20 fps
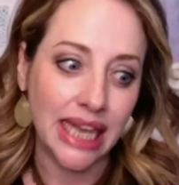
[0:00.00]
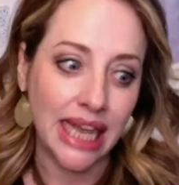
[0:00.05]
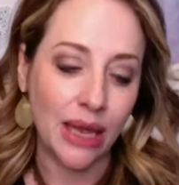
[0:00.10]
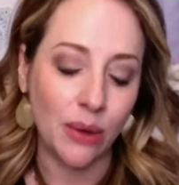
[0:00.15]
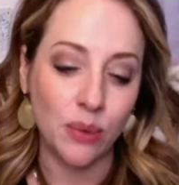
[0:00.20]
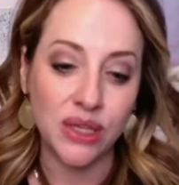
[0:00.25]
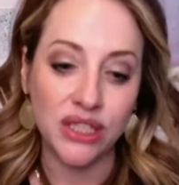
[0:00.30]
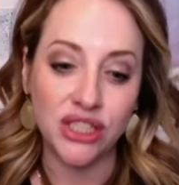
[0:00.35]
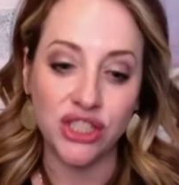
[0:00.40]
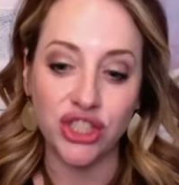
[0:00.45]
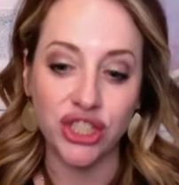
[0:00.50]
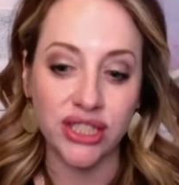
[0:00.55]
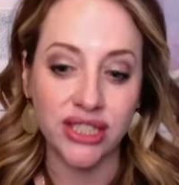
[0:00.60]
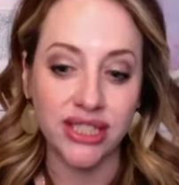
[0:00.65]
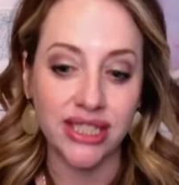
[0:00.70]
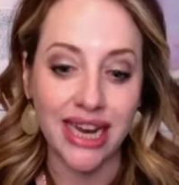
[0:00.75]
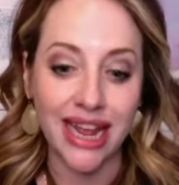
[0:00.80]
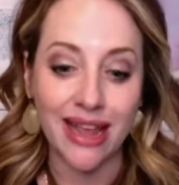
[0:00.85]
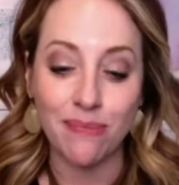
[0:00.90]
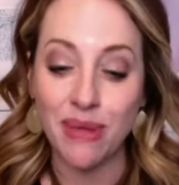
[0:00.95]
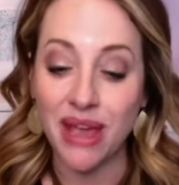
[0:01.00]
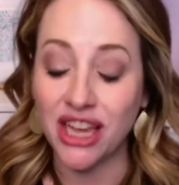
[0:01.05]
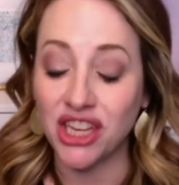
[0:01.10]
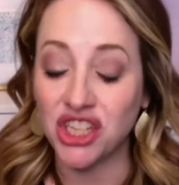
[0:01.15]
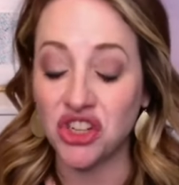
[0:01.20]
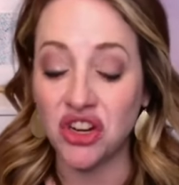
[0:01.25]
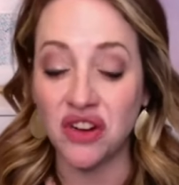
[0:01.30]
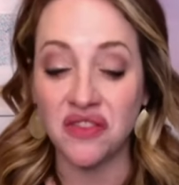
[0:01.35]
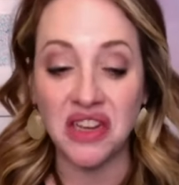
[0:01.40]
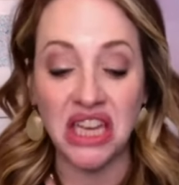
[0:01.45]
it was just a
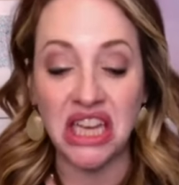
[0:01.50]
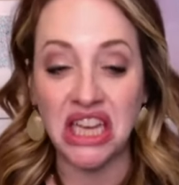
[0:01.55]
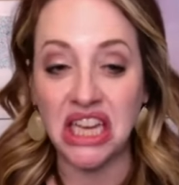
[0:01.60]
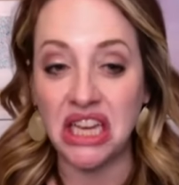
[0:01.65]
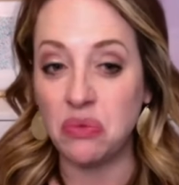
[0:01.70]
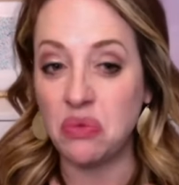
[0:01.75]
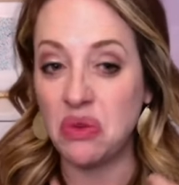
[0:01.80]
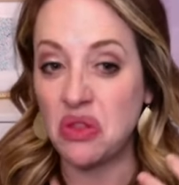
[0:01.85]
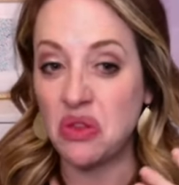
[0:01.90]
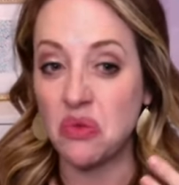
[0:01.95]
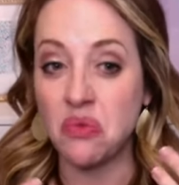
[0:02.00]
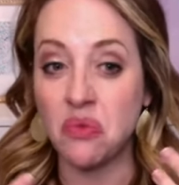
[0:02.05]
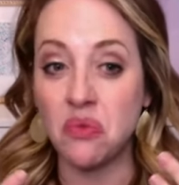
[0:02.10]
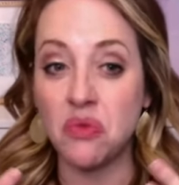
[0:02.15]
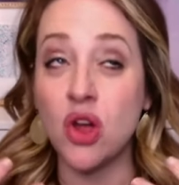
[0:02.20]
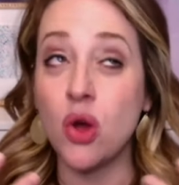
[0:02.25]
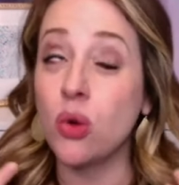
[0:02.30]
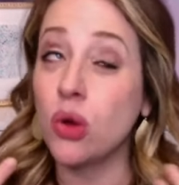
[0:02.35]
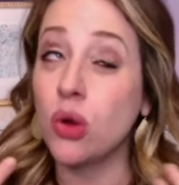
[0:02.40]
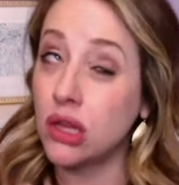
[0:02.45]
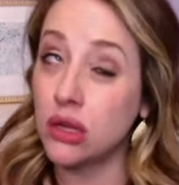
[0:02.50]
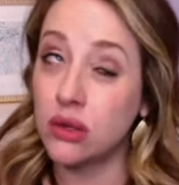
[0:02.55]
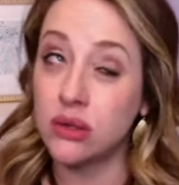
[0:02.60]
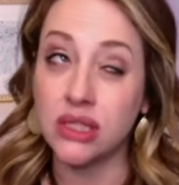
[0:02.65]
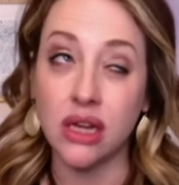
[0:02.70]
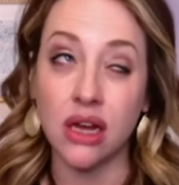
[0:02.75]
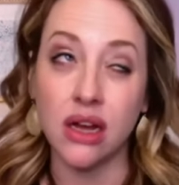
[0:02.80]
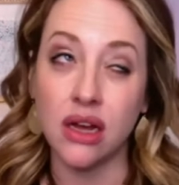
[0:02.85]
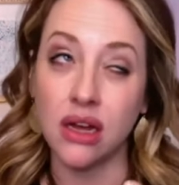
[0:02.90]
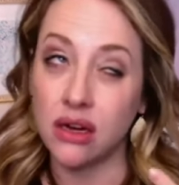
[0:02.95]
picture of a kid with a, no
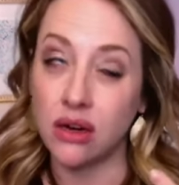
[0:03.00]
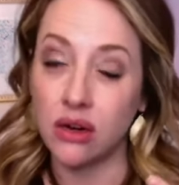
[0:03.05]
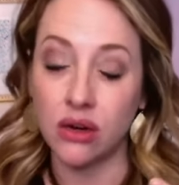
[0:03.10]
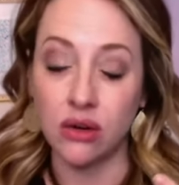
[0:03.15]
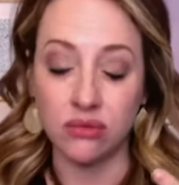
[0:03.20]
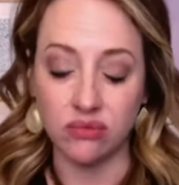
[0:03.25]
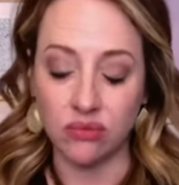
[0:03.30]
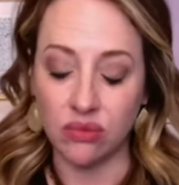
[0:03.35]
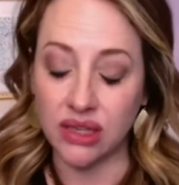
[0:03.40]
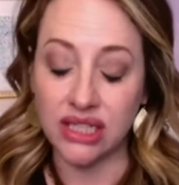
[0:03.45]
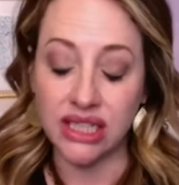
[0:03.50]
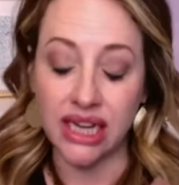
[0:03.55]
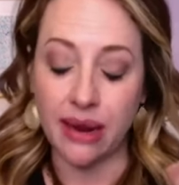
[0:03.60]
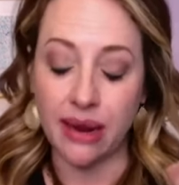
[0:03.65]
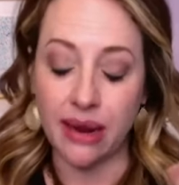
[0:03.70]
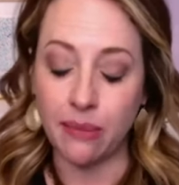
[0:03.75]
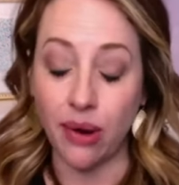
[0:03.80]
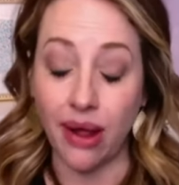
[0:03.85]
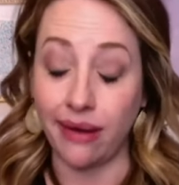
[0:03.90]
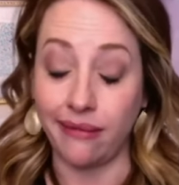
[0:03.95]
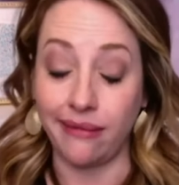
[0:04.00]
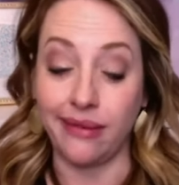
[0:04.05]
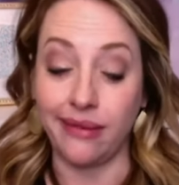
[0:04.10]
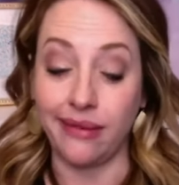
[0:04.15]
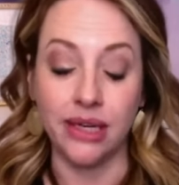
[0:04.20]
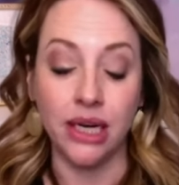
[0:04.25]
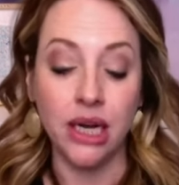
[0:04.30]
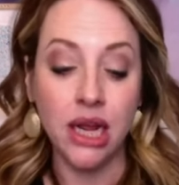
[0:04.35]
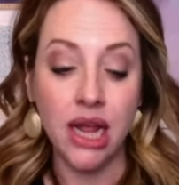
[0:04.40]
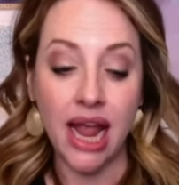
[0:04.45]
clothes on or what diaper, I don't
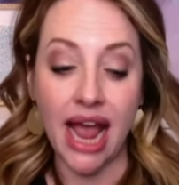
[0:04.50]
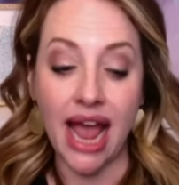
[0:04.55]
remember.